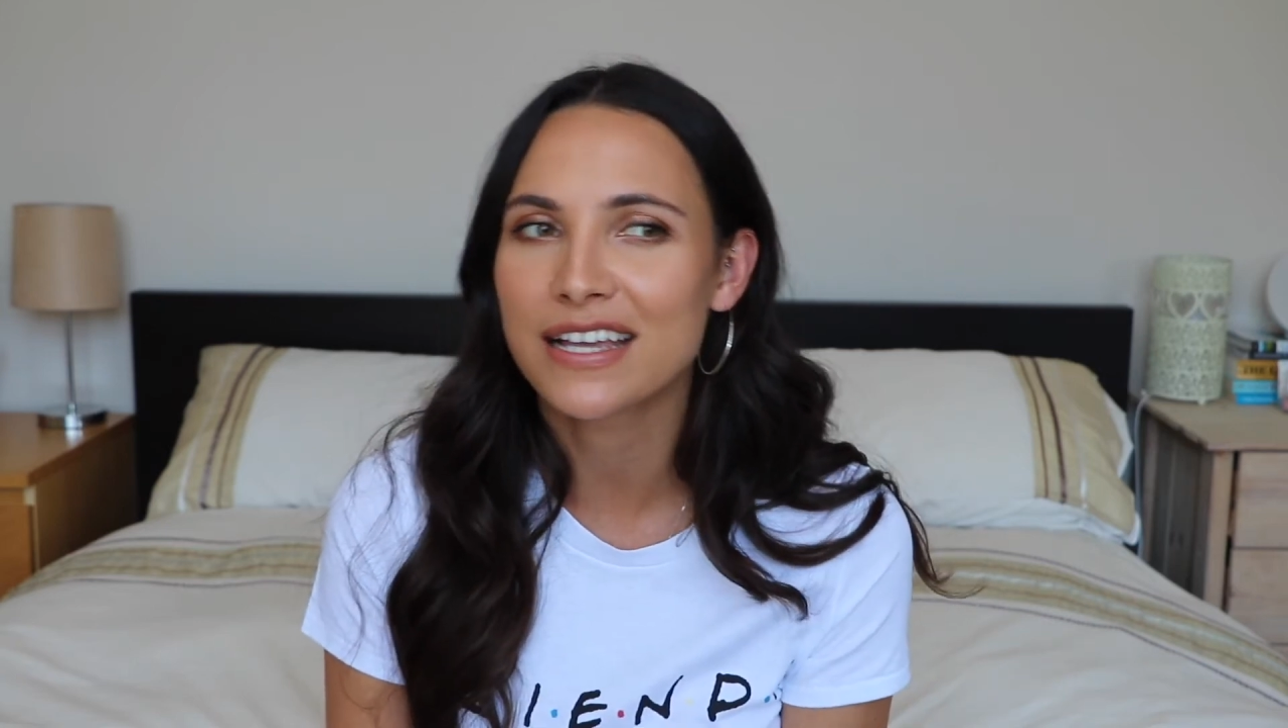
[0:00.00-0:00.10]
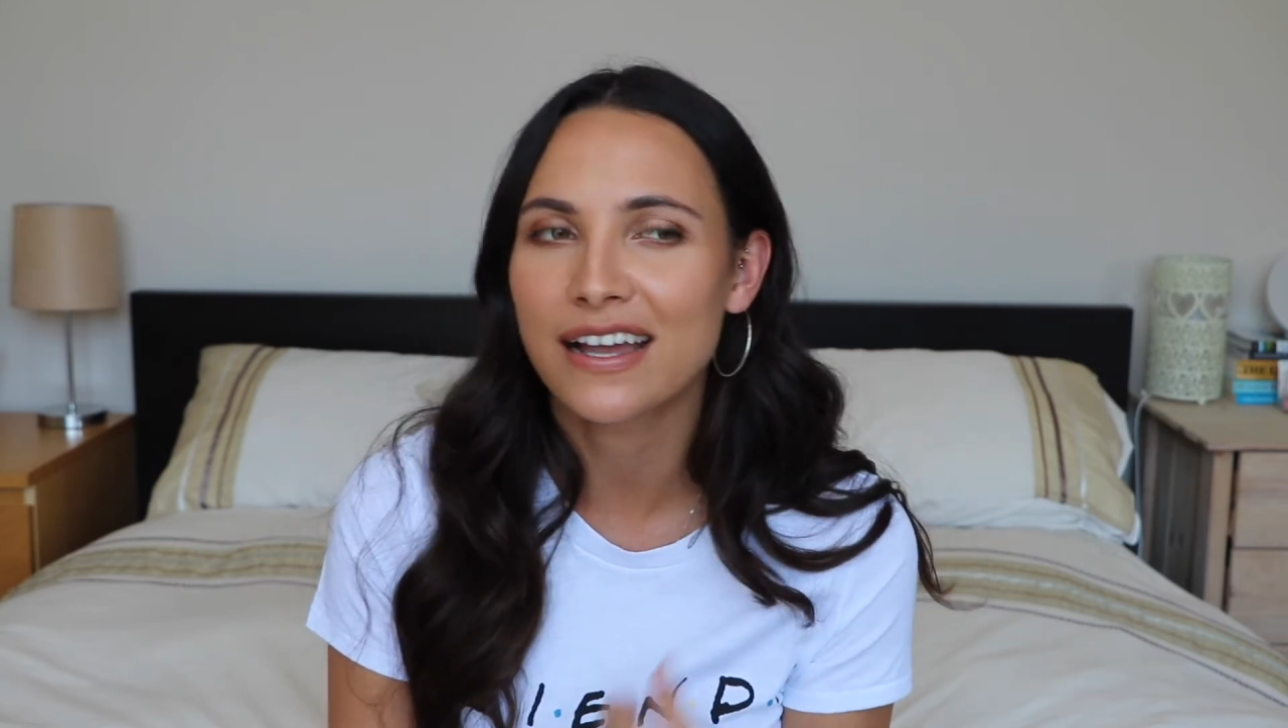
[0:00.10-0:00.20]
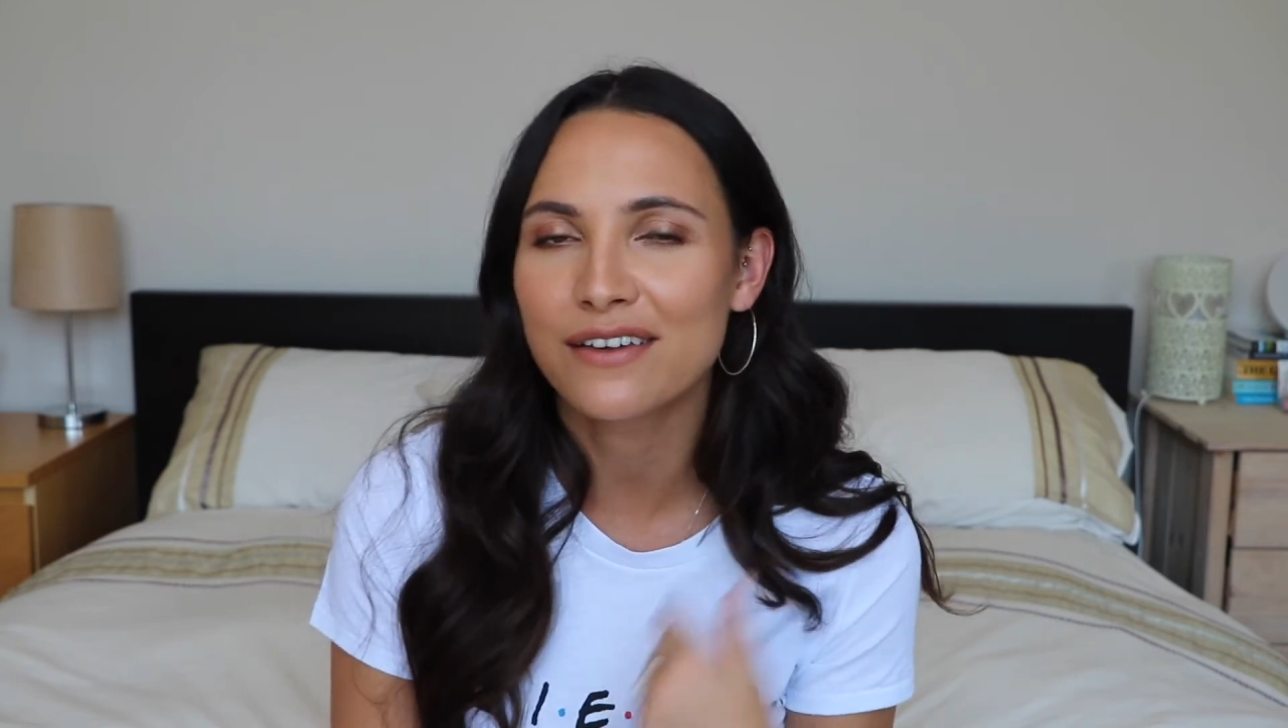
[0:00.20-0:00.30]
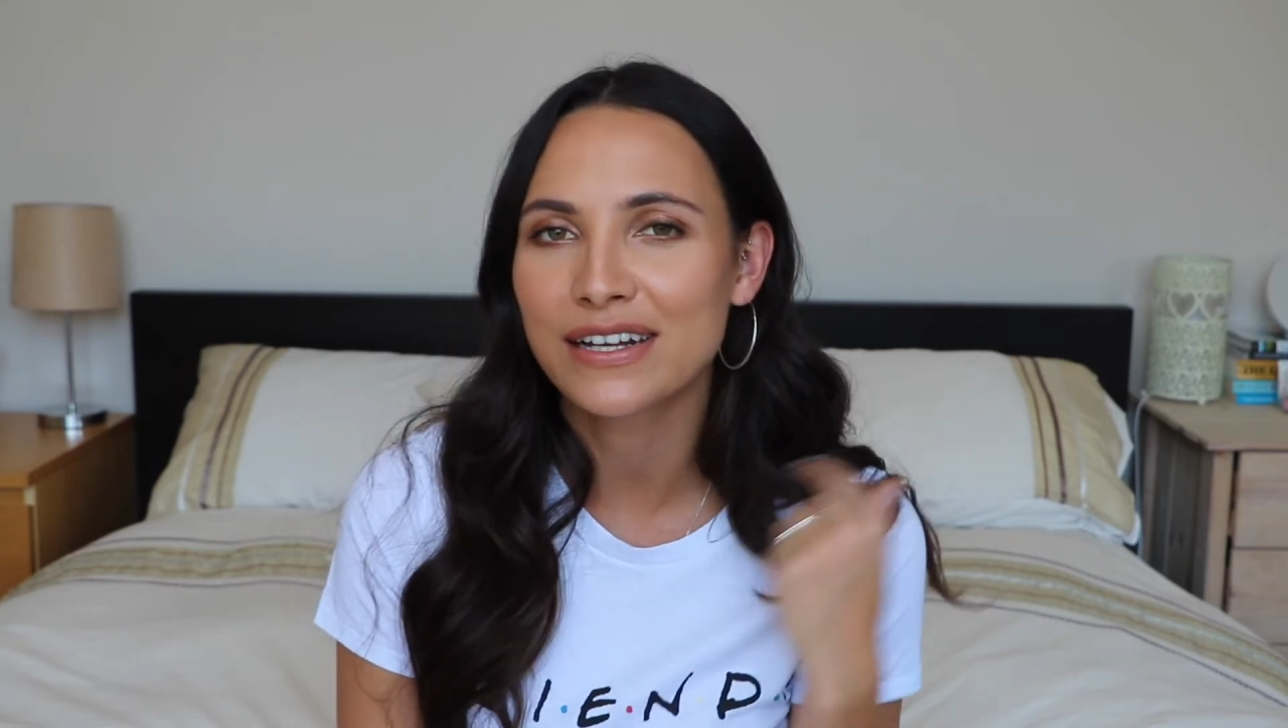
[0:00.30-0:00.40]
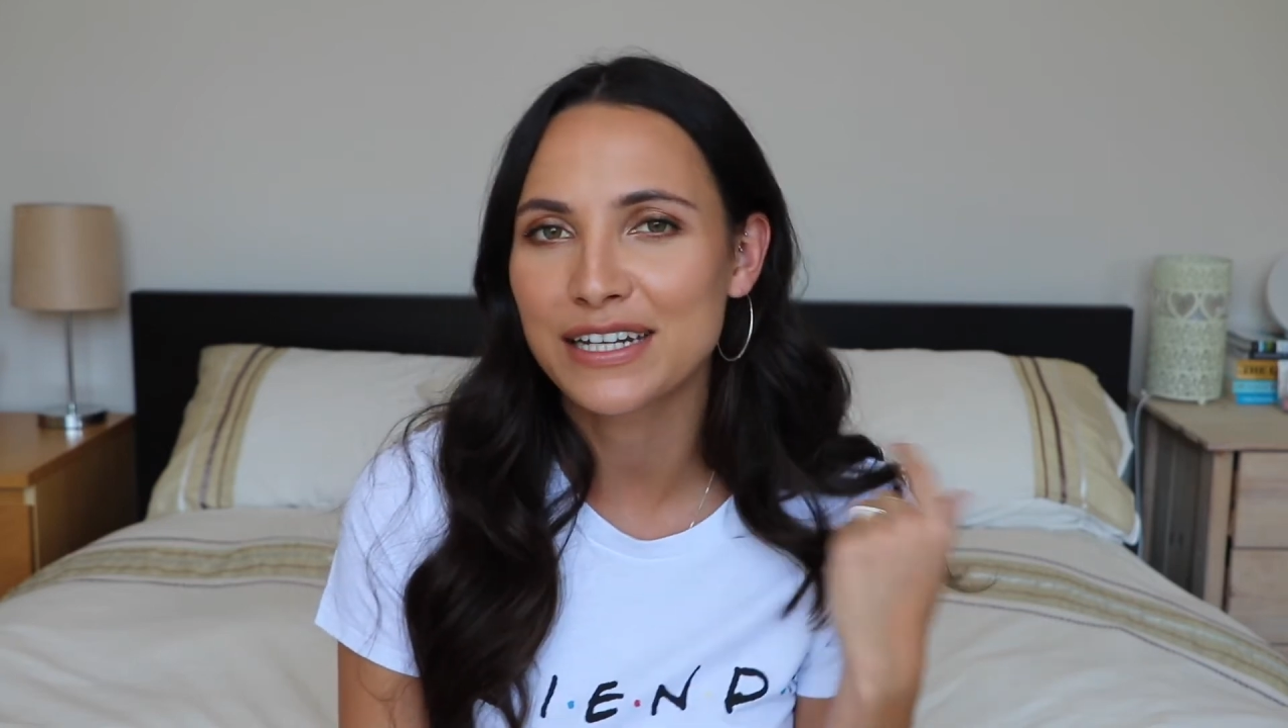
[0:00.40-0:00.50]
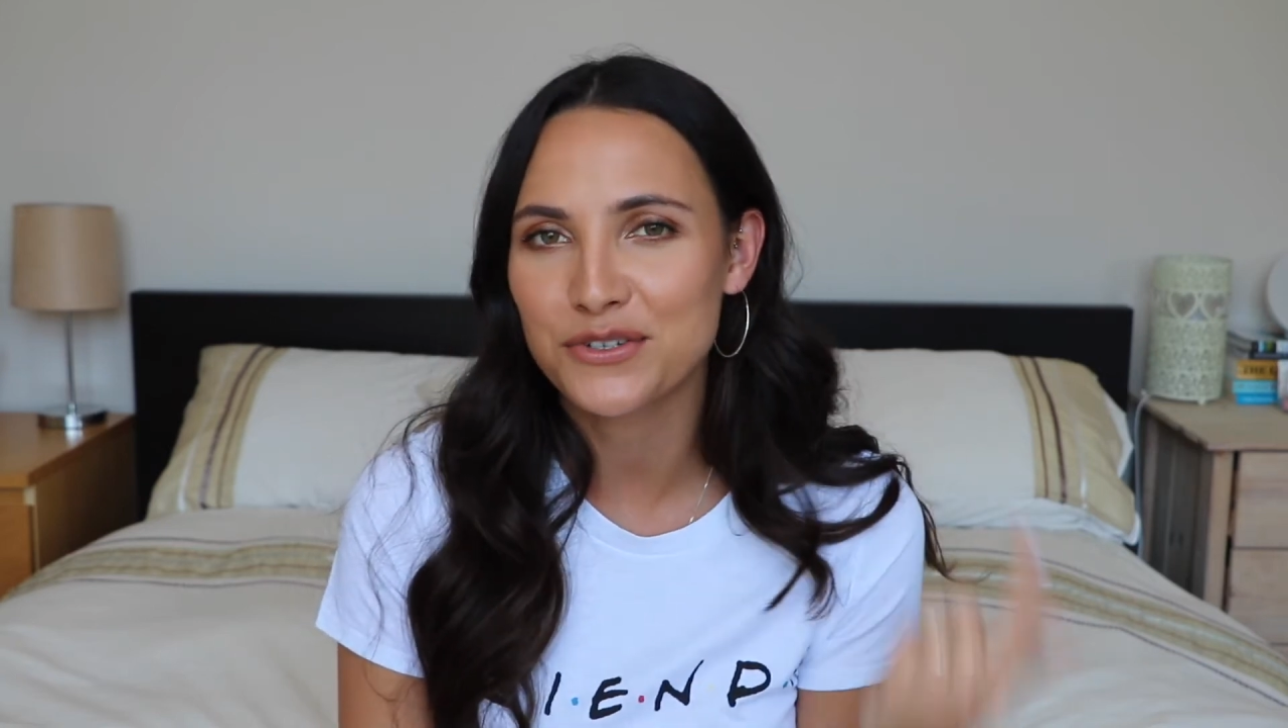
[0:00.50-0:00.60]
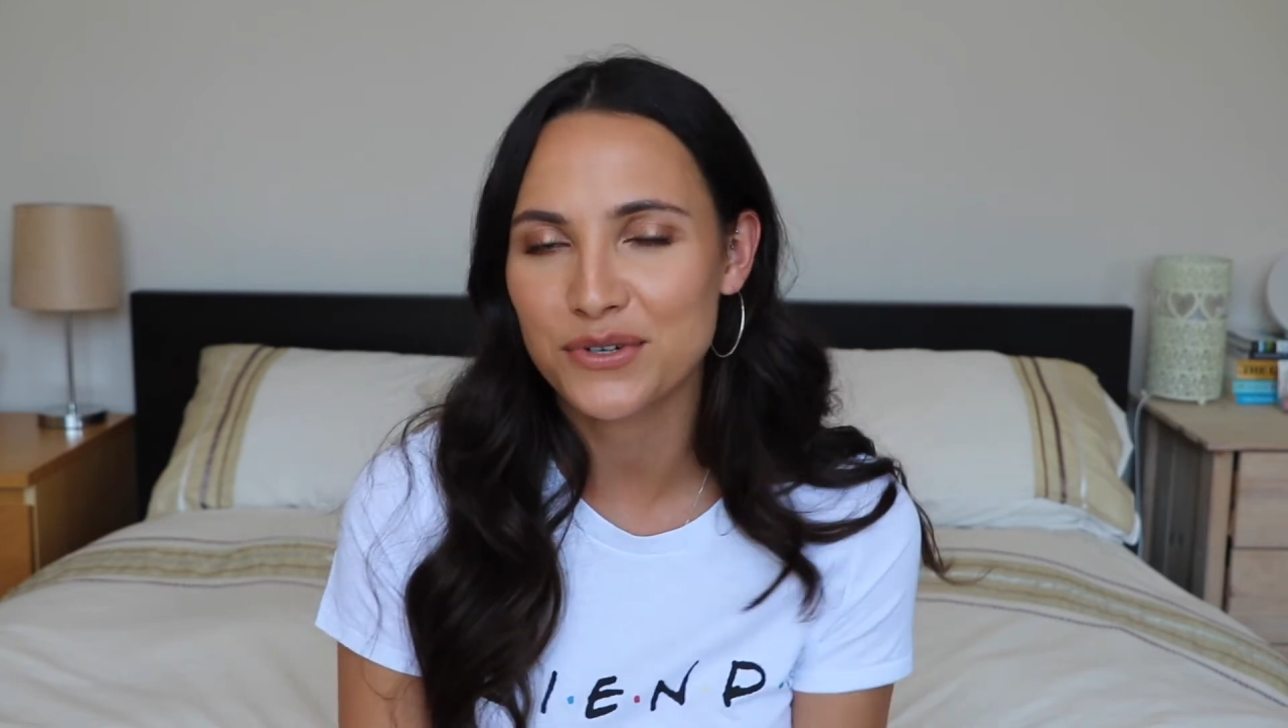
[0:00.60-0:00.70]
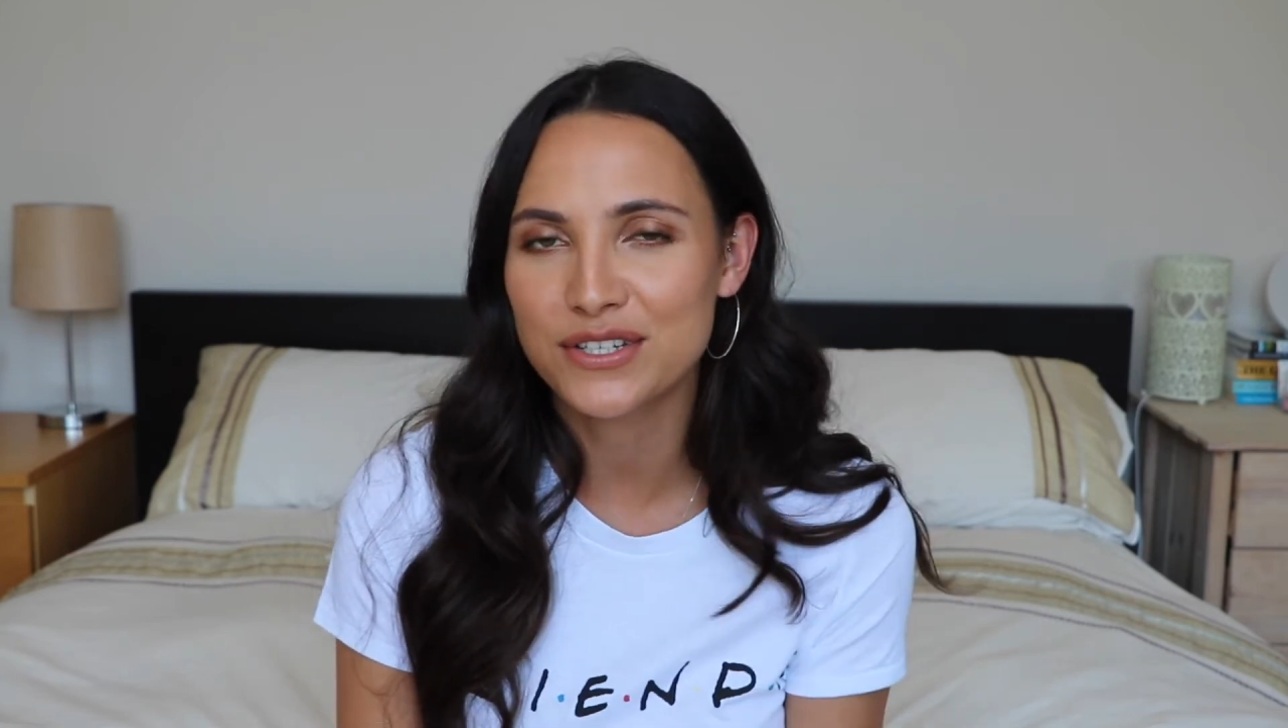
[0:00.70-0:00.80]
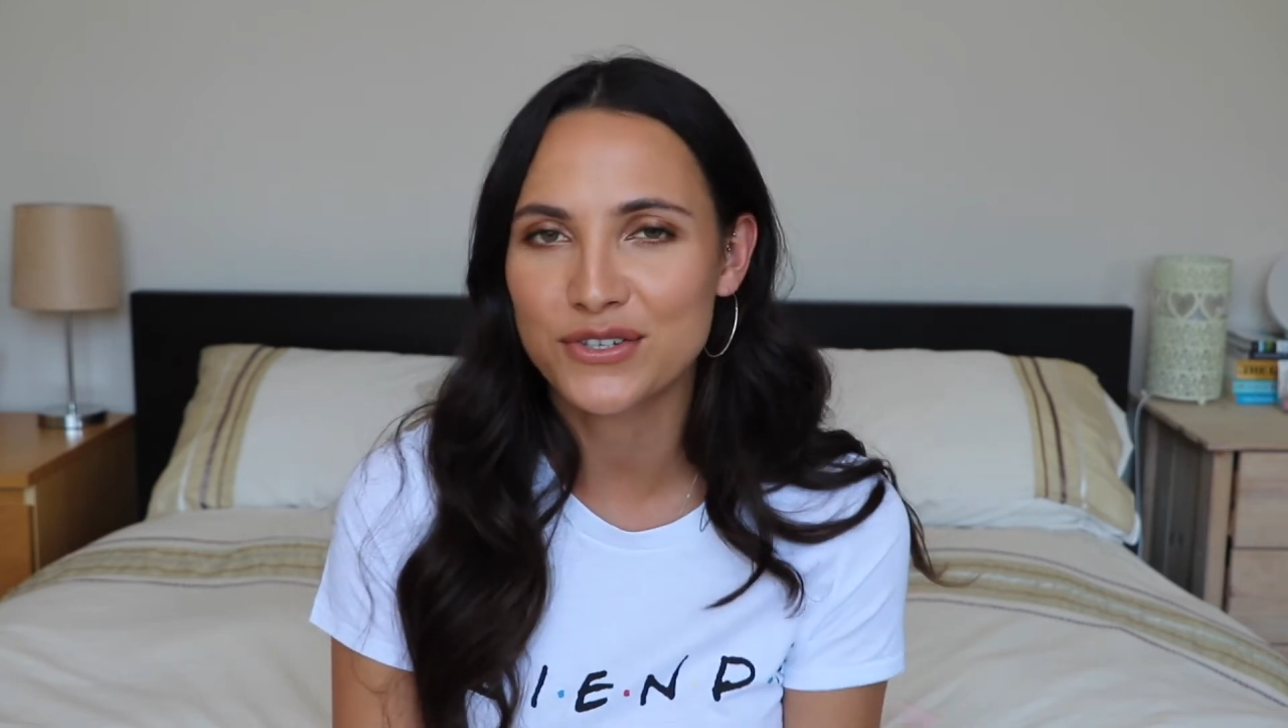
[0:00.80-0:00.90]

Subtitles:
Like I really enjoy